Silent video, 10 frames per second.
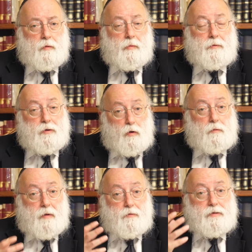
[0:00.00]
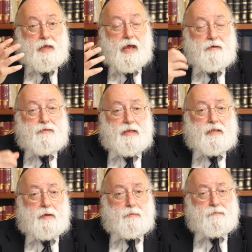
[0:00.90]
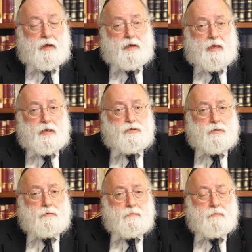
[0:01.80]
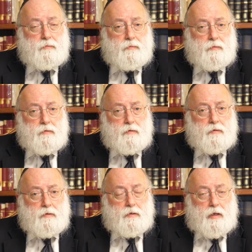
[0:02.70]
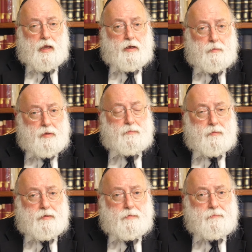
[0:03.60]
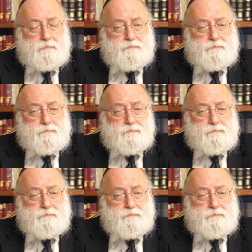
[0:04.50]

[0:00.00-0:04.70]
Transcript: May we all merit to have that type of dedication and commitment.